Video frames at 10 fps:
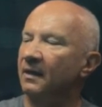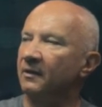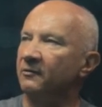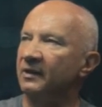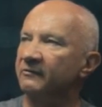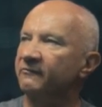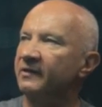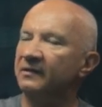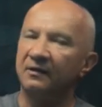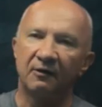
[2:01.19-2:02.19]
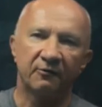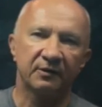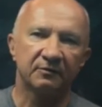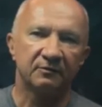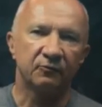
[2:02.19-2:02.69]
you can feed the
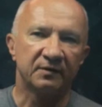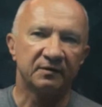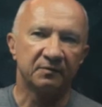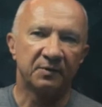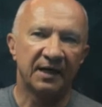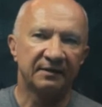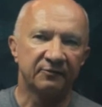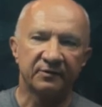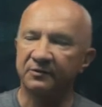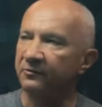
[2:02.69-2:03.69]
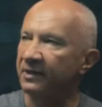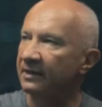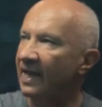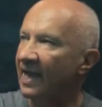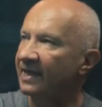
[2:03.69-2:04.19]
oracle a binary
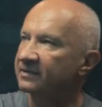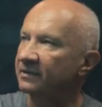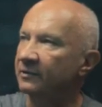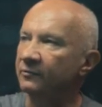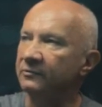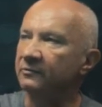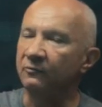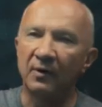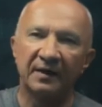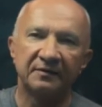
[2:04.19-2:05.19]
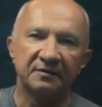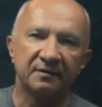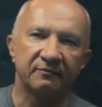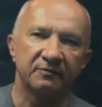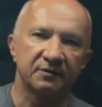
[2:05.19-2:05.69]
string x equal to 1,
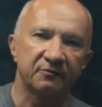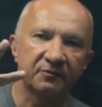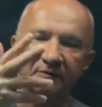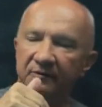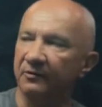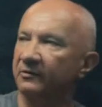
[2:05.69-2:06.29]
0, 0, 0.